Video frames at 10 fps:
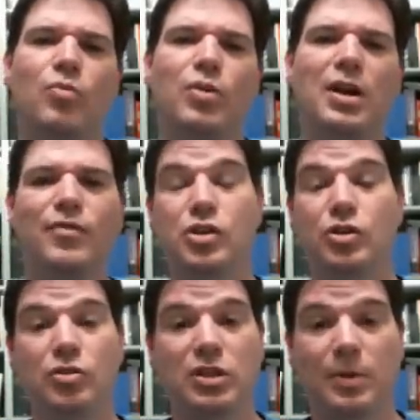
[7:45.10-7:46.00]
whenever you
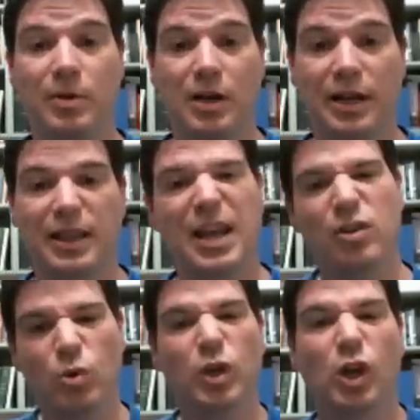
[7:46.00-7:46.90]
do something like that,
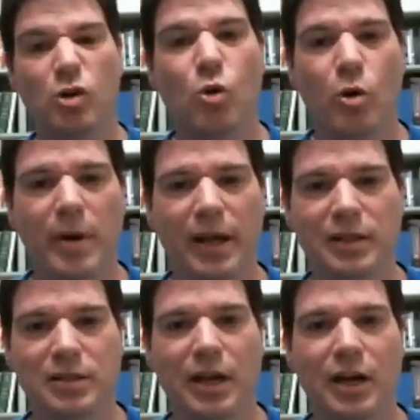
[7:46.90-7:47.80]
you will learn more about
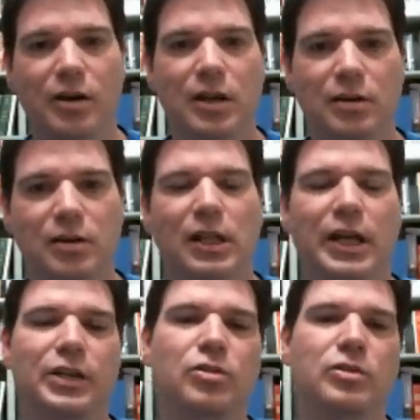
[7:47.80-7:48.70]
this later in the
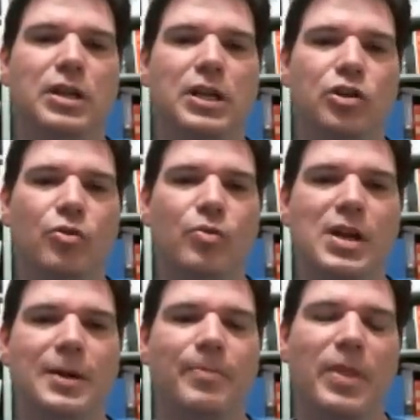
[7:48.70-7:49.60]
lectures and in your
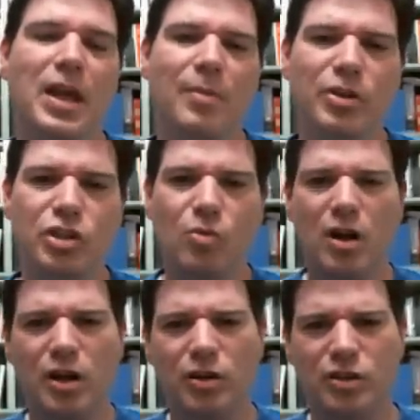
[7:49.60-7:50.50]
reading. But you
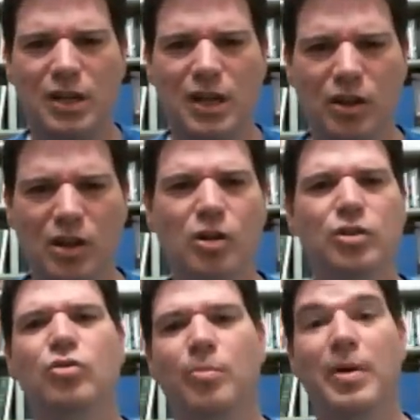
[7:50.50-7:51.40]
want to understand the
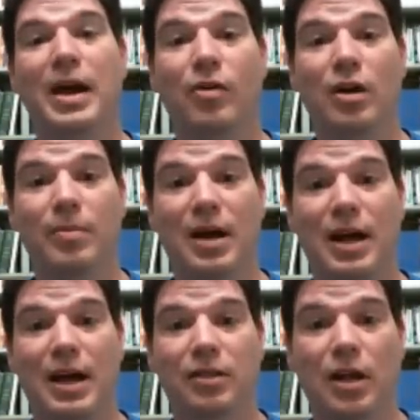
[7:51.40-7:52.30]
cultural background
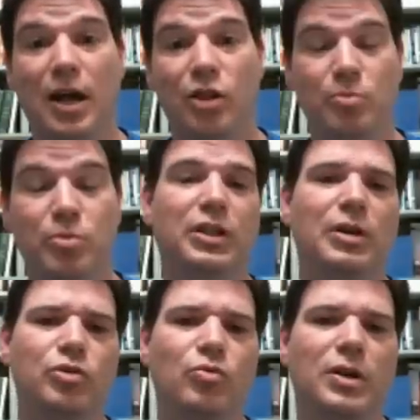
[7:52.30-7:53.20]
behind the book
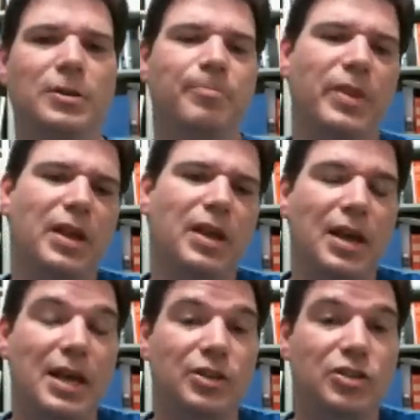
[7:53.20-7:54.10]
that was written.
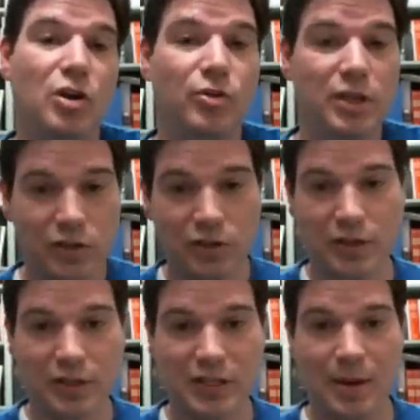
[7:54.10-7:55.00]
And so this is
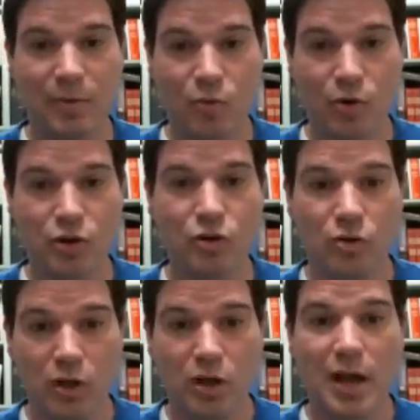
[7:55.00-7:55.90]
an assignment where
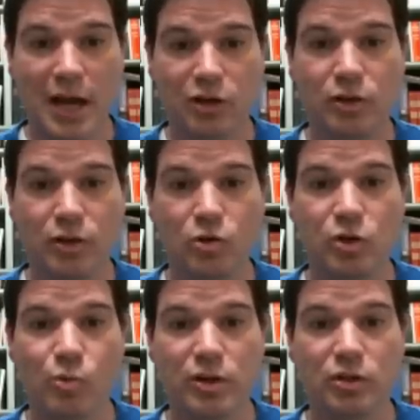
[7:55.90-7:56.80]
you'll actually do
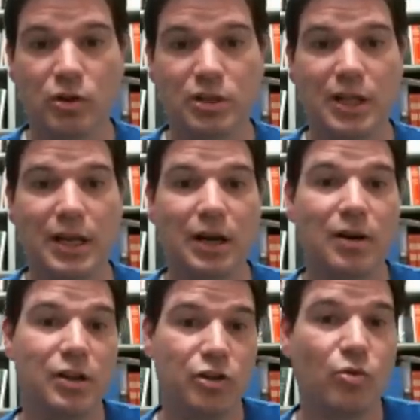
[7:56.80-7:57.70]
some research in that
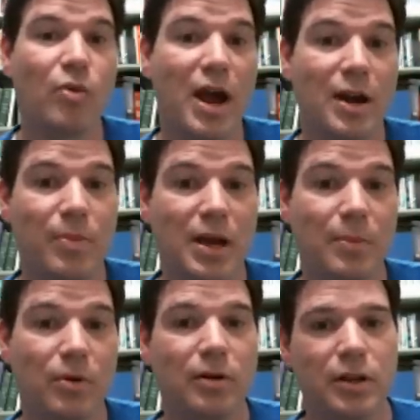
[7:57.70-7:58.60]
area, and you'll write a
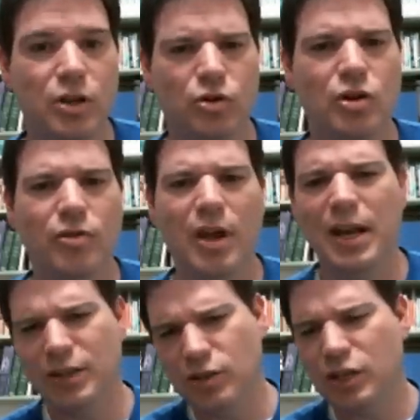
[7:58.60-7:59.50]
paper. You'll turn that
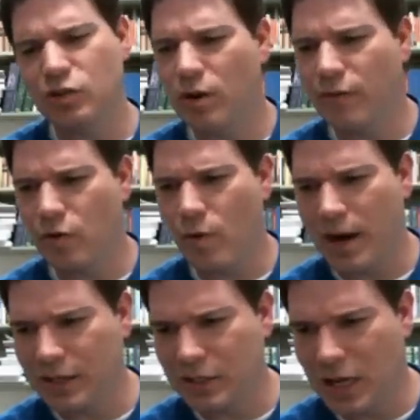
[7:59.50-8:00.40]
in. So that's one of your
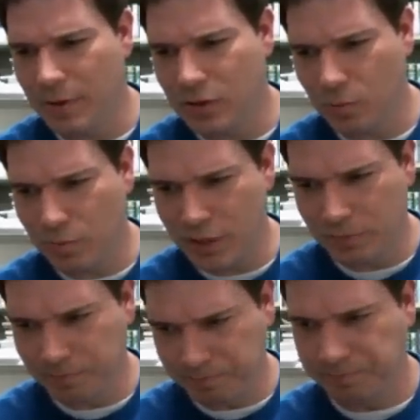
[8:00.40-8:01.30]
writing assignments. So please